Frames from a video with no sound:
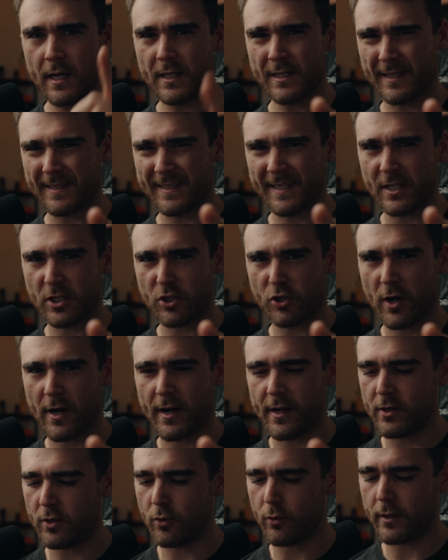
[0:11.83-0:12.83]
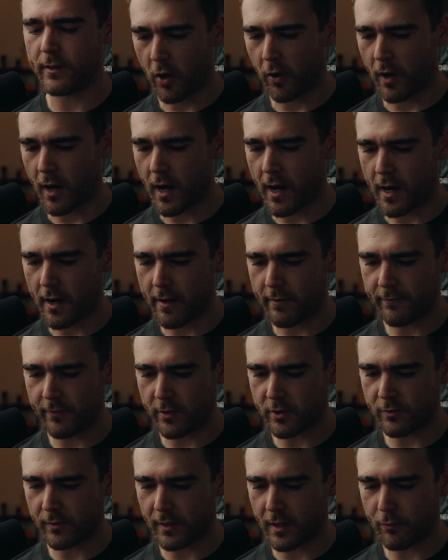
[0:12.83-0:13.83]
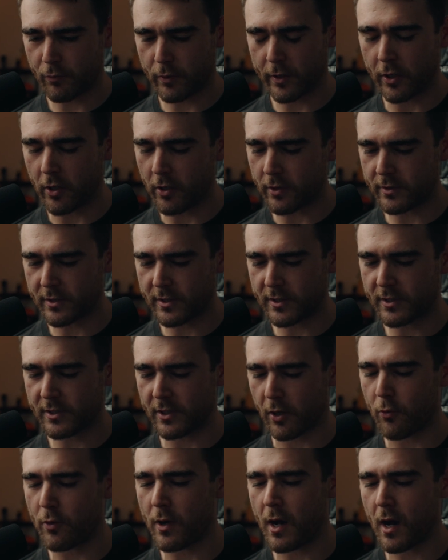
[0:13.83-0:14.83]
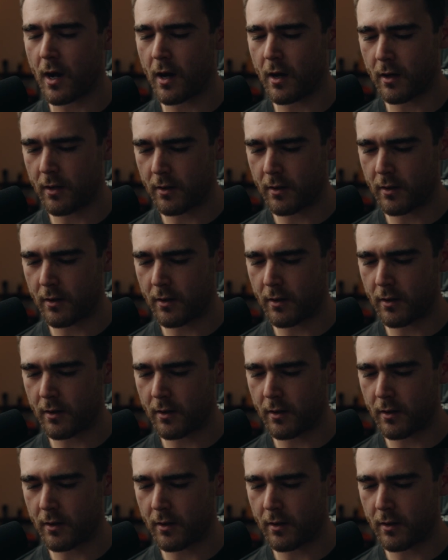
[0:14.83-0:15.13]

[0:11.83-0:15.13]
So let's get straight into it. Alright, first one up we got Sonar.